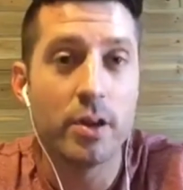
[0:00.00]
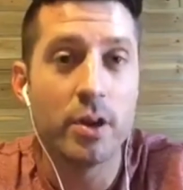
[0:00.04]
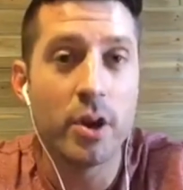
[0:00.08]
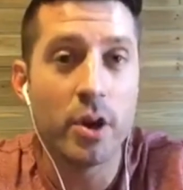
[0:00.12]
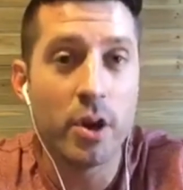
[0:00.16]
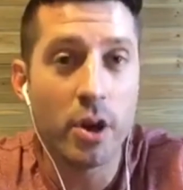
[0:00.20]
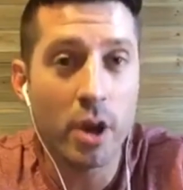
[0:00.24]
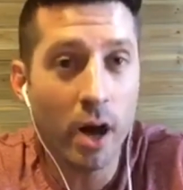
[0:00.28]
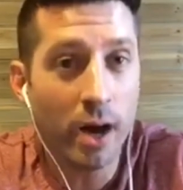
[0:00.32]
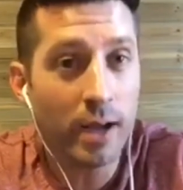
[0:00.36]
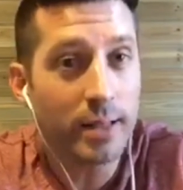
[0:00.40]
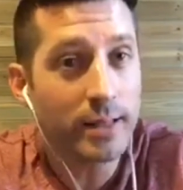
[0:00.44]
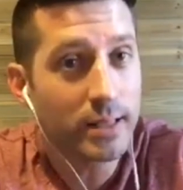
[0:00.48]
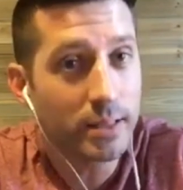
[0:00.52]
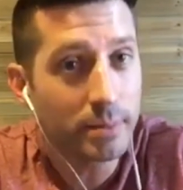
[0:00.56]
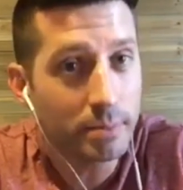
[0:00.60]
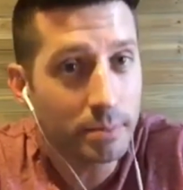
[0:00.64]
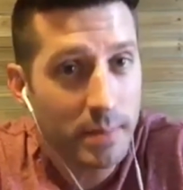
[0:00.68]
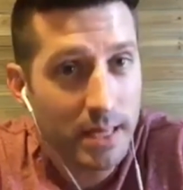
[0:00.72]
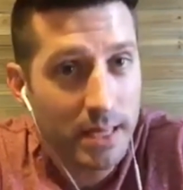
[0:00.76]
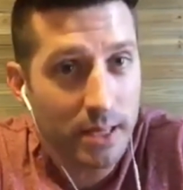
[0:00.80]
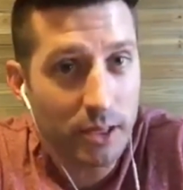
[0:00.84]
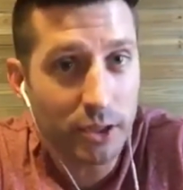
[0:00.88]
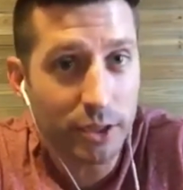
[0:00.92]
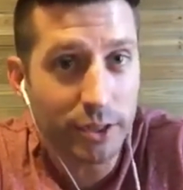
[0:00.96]
Not to
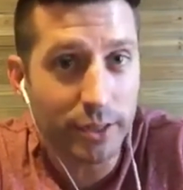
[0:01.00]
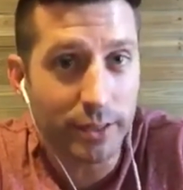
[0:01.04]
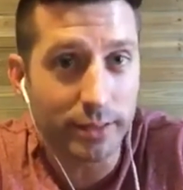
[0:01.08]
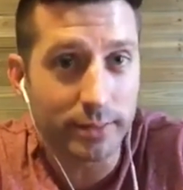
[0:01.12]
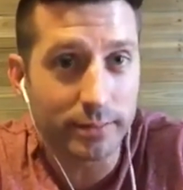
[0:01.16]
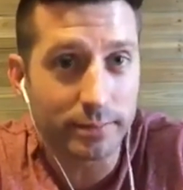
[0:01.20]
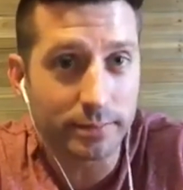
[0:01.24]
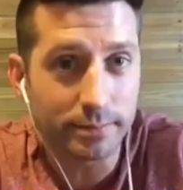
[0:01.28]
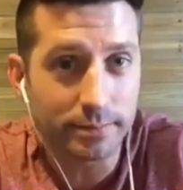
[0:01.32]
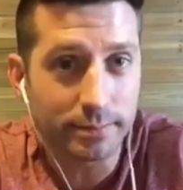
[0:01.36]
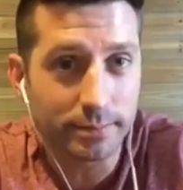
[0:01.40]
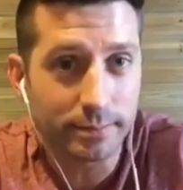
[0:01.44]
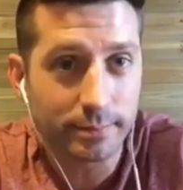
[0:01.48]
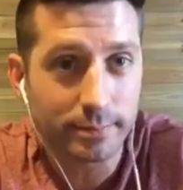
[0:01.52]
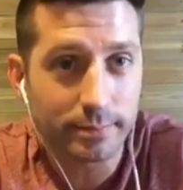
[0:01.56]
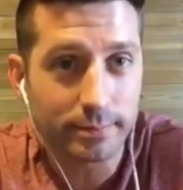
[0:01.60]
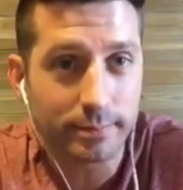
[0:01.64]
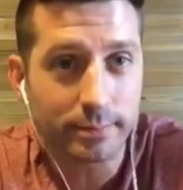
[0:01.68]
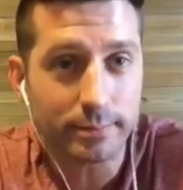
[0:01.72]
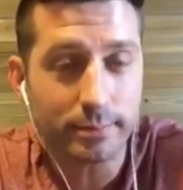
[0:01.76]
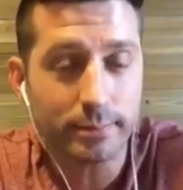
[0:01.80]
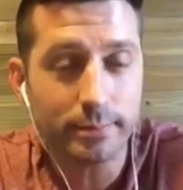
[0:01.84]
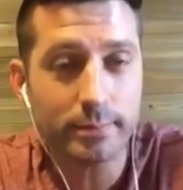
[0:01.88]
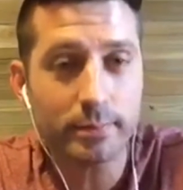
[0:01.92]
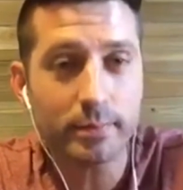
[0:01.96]
mention,
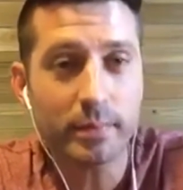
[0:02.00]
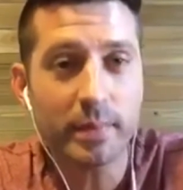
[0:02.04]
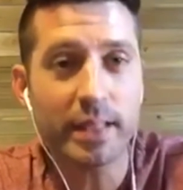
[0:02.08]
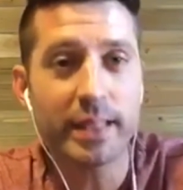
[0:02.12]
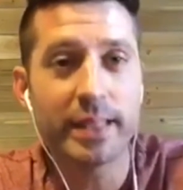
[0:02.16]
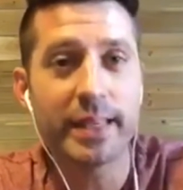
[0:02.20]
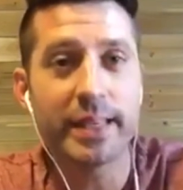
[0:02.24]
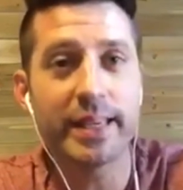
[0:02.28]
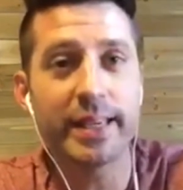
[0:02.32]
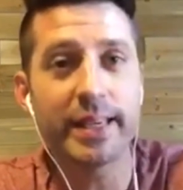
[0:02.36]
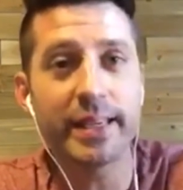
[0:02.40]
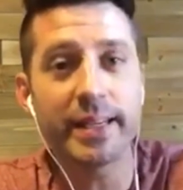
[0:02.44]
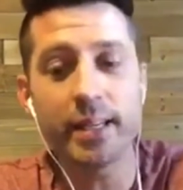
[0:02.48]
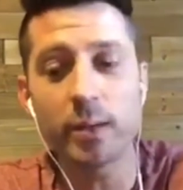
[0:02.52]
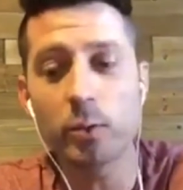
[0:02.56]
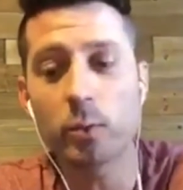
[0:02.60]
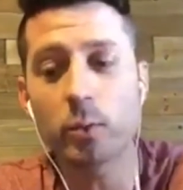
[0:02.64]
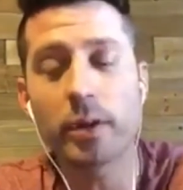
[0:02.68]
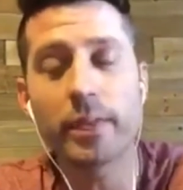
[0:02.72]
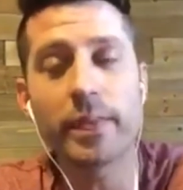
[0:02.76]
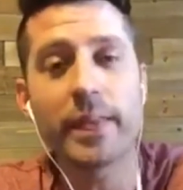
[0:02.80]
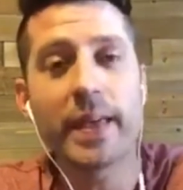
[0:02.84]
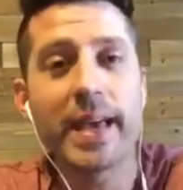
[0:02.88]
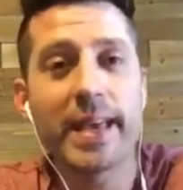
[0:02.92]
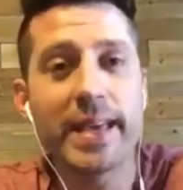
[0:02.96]

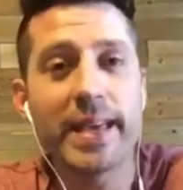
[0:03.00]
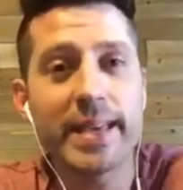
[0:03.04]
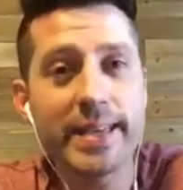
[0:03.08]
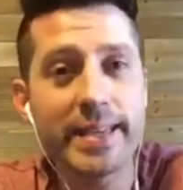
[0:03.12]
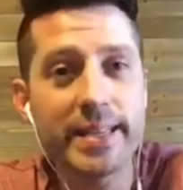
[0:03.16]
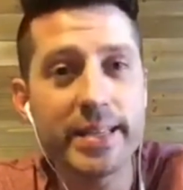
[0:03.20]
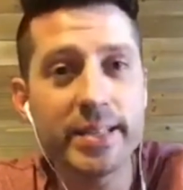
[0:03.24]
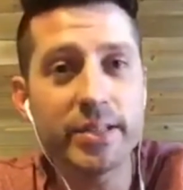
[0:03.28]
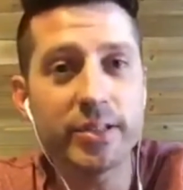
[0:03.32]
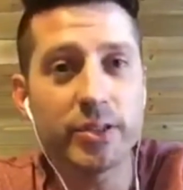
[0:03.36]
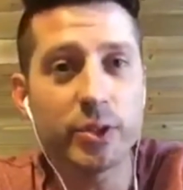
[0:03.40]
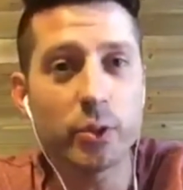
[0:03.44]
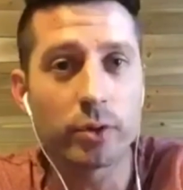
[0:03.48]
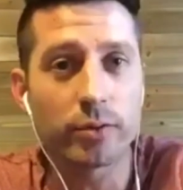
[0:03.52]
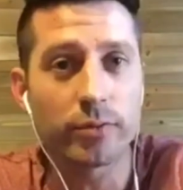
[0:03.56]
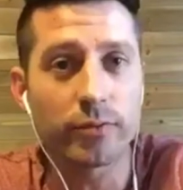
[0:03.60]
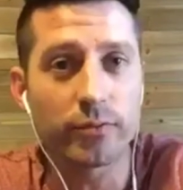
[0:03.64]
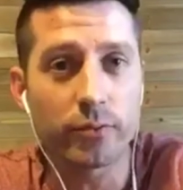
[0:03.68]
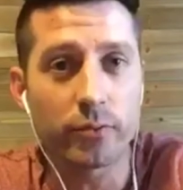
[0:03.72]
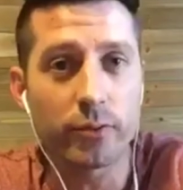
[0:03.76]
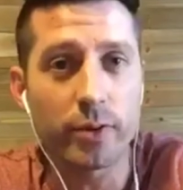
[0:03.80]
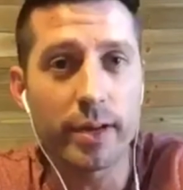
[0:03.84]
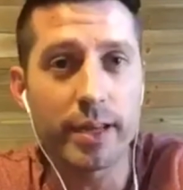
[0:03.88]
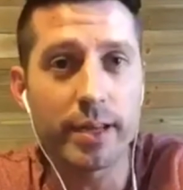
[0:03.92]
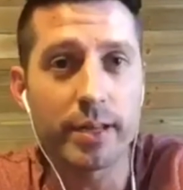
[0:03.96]
anyone that is your
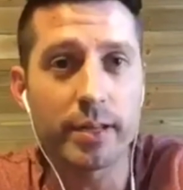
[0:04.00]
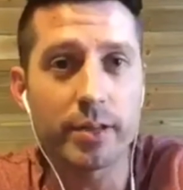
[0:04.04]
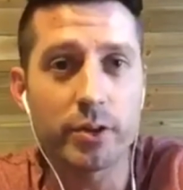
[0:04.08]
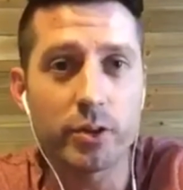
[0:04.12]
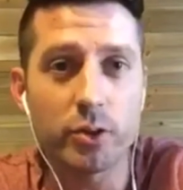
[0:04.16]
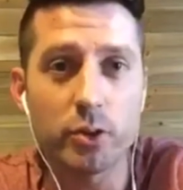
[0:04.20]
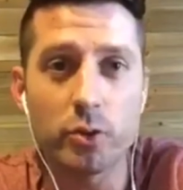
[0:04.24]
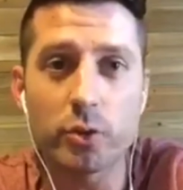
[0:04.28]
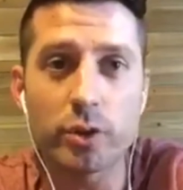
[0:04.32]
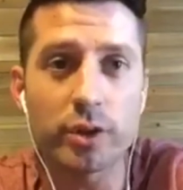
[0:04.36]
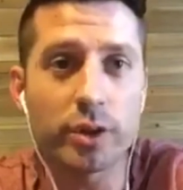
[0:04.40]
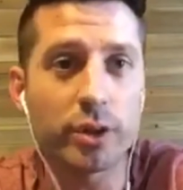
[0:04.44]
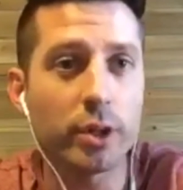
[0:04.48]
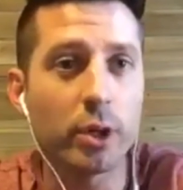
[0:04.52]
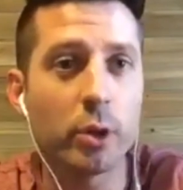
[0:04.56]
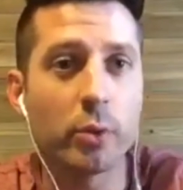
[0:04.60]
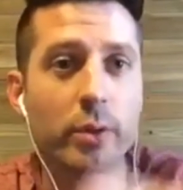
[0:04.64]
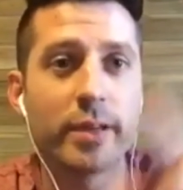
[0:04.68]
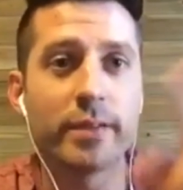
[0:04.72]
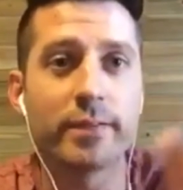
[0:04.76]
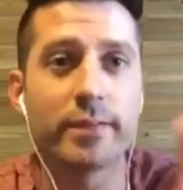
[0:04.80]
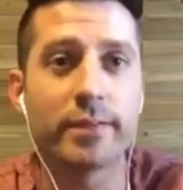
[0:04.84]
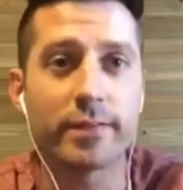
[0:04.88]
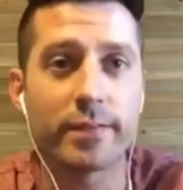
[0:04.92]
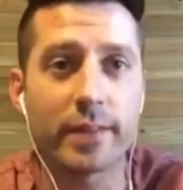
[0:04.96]
friend, you can go
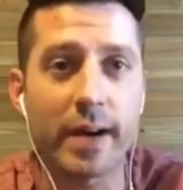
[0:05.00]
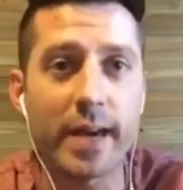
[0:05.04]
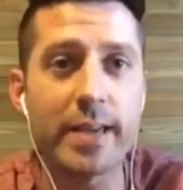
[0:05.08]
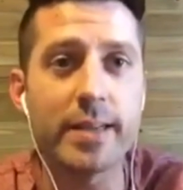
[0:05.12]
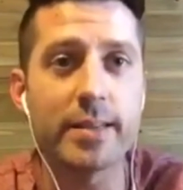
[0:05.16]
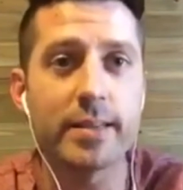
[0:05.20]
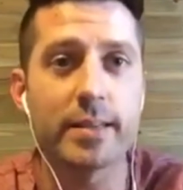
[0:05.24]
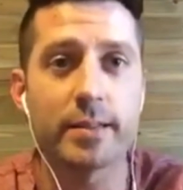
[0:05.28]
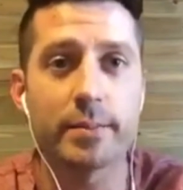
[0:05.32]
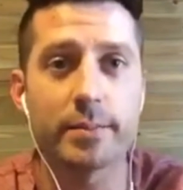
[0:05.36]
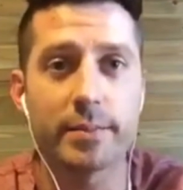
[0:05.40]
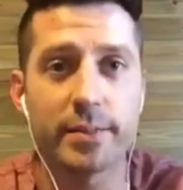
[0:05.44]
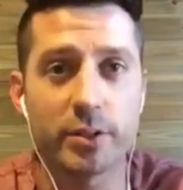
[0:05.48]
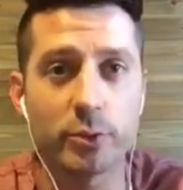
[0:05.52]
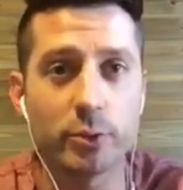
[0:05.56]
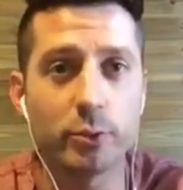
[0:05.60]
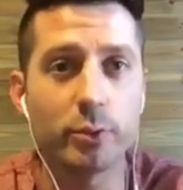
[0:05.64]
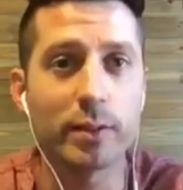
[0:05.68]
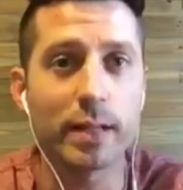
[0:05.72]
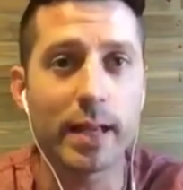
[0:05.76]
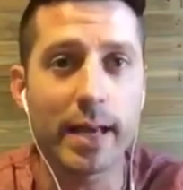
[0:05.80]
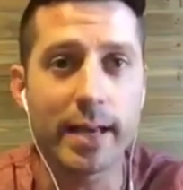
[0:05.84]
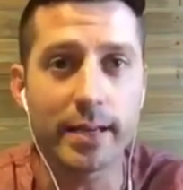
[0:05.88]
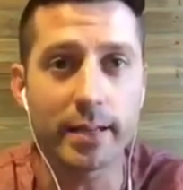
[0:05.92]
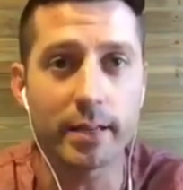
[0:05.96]
invite them to
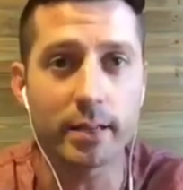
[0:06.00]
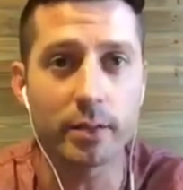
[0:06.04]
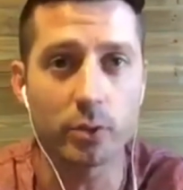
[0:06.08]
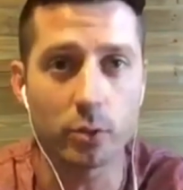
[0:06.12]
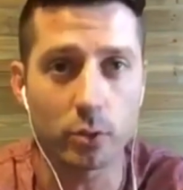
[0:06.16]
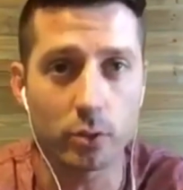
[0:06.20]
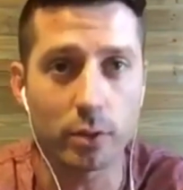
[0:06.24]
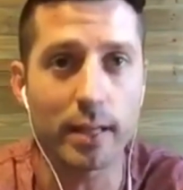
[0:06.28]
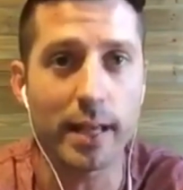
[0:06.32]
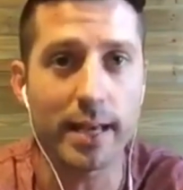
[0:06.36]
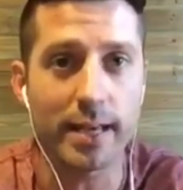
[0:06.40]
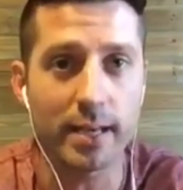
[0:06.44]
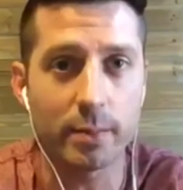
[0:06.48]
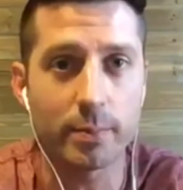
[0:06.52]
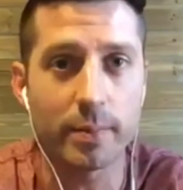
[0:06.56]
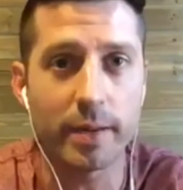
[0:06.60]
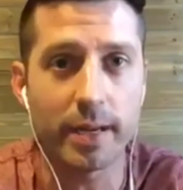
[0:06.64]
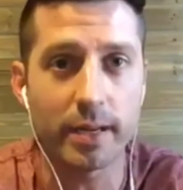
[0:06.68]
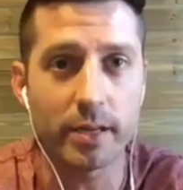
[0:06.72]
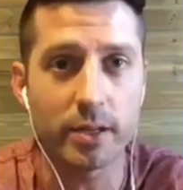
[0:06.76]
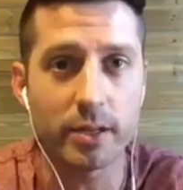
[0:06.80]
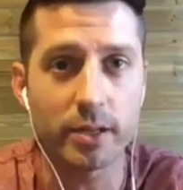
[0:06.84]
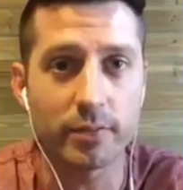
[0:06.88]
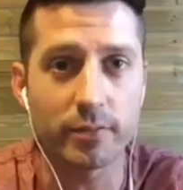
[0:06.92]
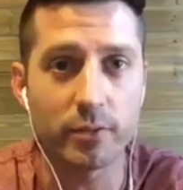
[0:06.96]
like your like
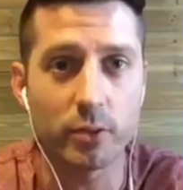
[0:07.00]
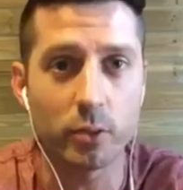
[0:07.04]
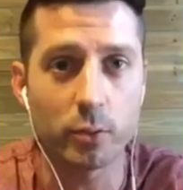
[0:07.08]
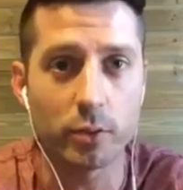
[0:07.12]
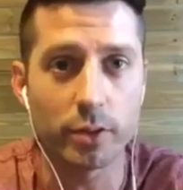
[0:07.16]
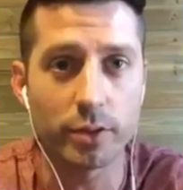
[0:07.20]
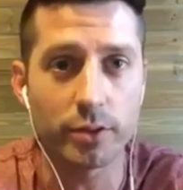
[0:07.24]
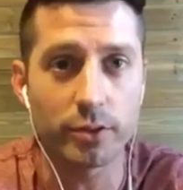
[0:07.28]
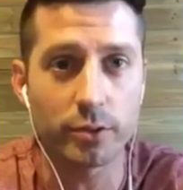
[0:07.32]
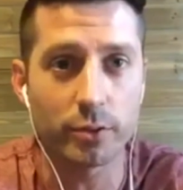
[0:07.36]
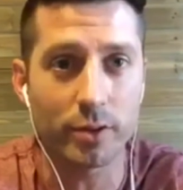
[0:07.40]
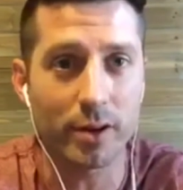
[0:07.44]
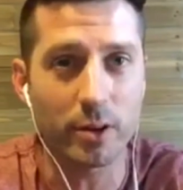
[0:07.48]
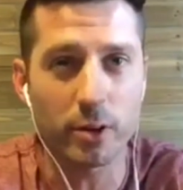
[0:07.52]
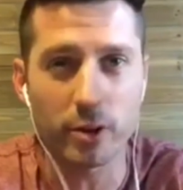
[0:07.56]
page if you want to.